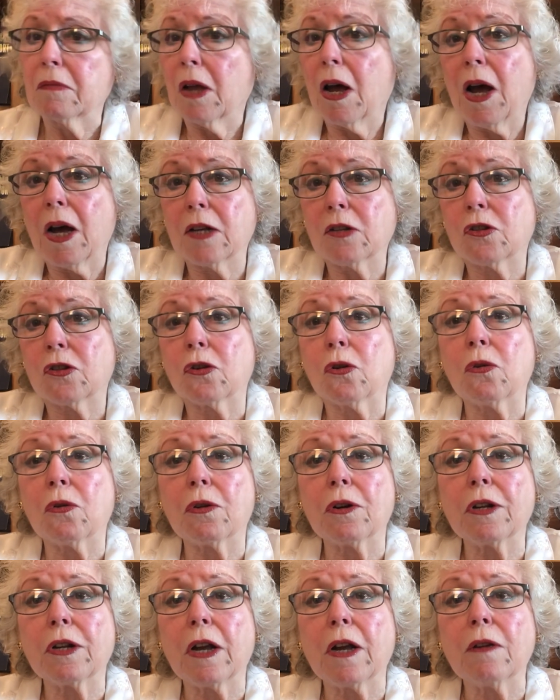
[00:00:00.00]
I saw
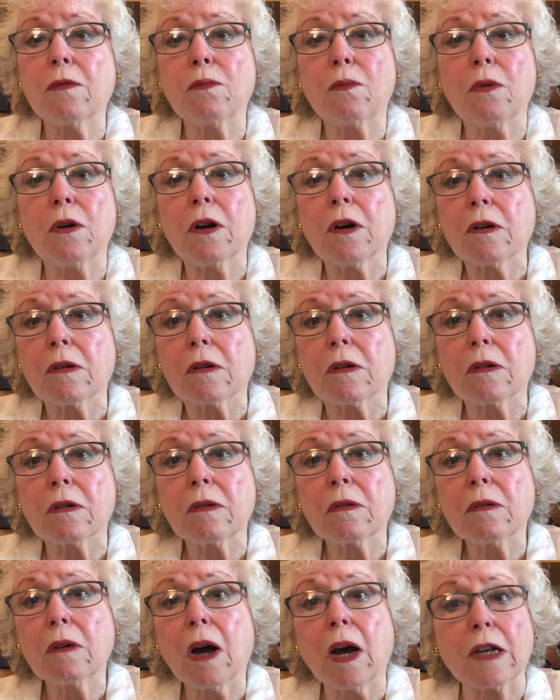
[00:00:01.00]
it at work.
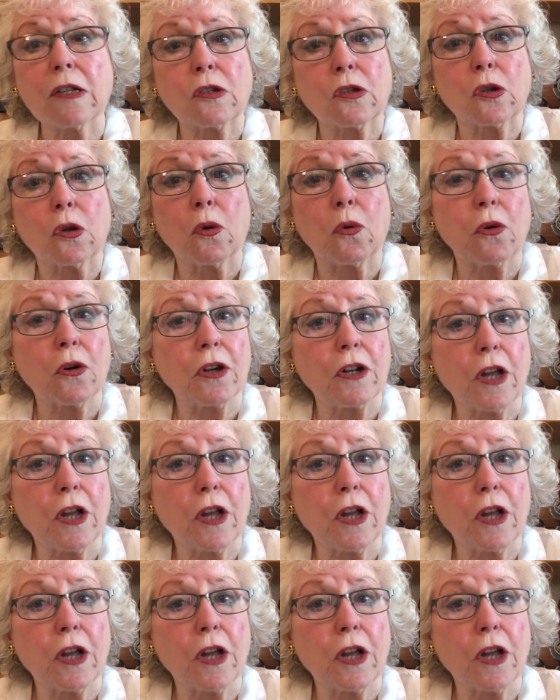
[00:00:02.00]
I saw it